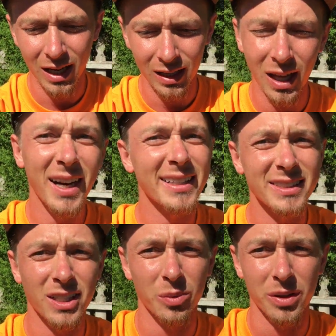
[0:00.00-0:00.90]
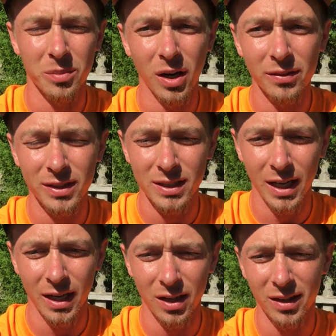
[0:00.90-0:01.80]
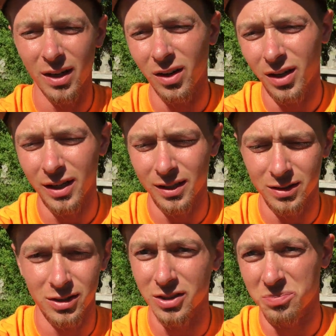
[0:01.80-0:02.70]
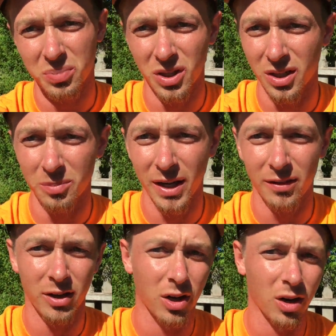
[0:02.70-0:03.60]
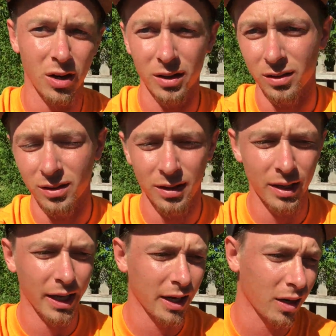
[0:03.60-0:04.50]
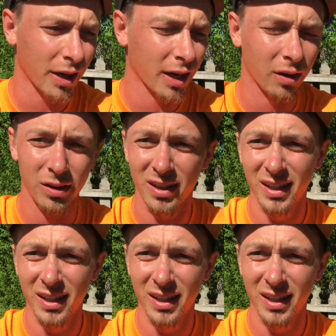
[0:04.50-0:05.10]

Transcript: a lot easier with them off the tire than on it because you can just put it in the back of the car and head on out.